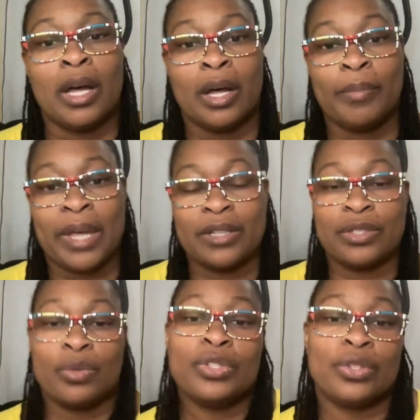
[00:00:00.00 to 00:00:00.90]
um, that
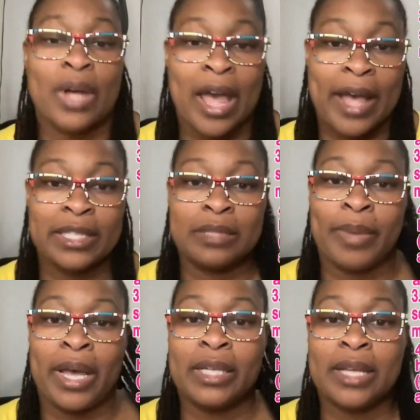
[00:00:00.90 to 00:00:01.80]
social
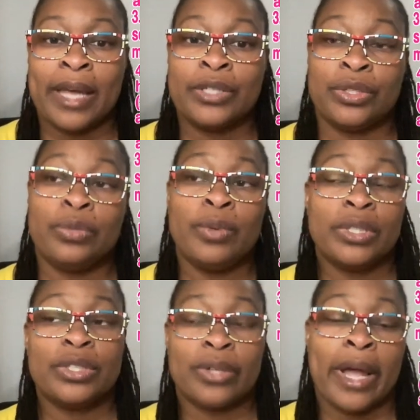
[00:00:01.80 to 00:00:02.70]
aspect, I do
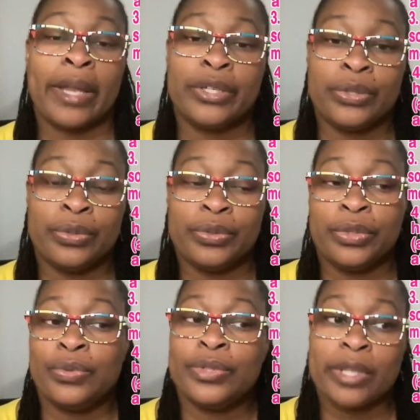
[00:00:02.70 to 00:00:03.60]
want to try to
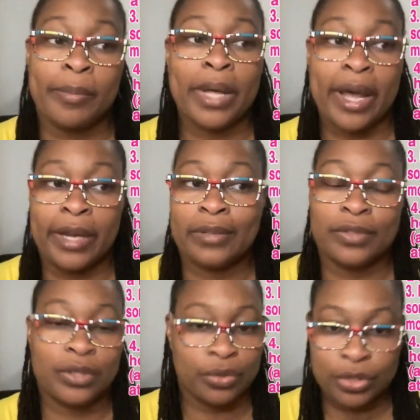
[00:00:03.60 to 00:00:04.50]
do some kind of
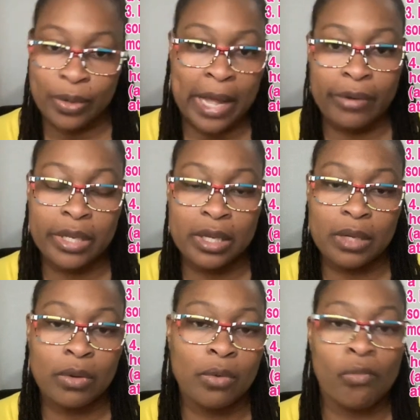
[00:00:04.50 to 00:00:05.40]
social
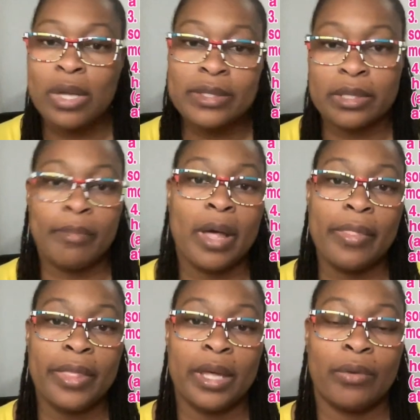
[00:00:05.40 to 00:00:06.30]
outing once a
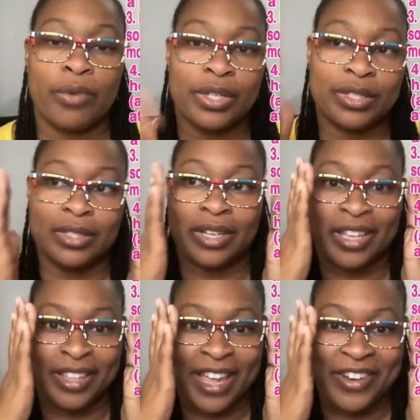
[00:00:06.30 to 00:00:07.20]
month, which
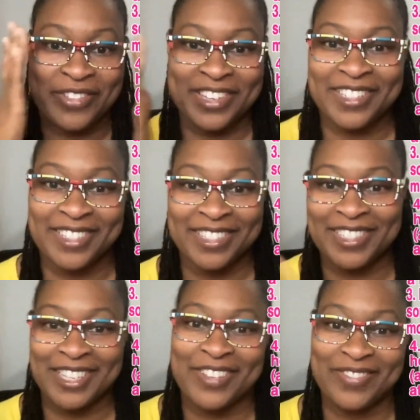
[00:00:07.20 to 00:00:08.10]
again, I know that doesn't
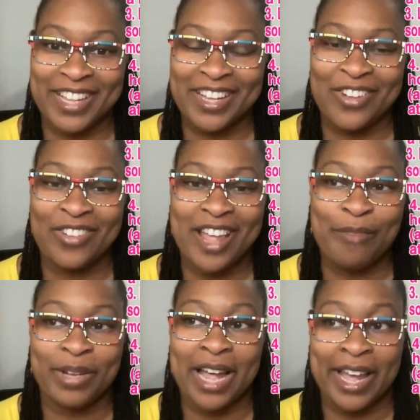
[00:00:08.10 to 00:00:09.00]
seem like a whole lot,
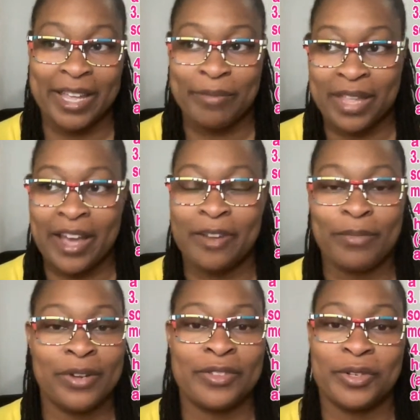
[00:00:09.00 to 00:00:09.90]
but I am the kind of
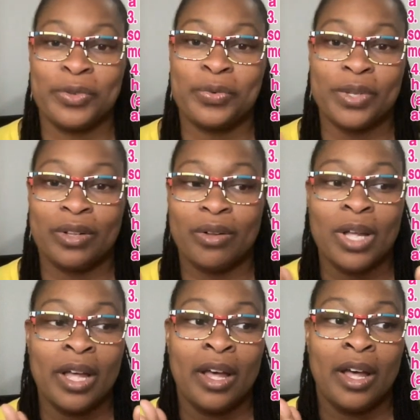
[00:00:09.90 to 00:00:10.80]
person who will
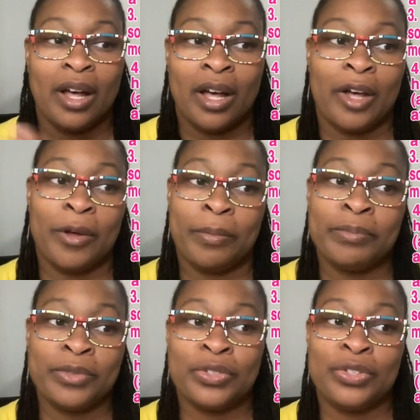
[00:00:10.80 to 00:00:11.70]

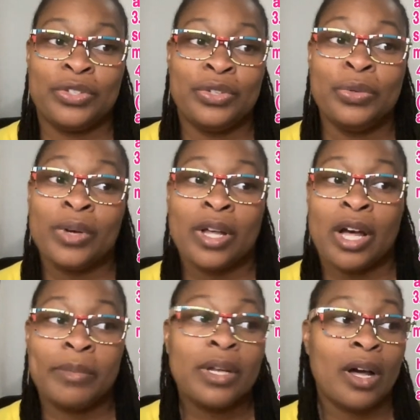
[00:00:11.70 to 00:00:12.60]
um, do a
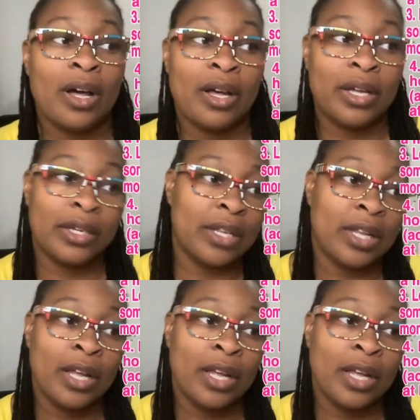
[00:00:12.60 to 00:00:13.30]
Comic Con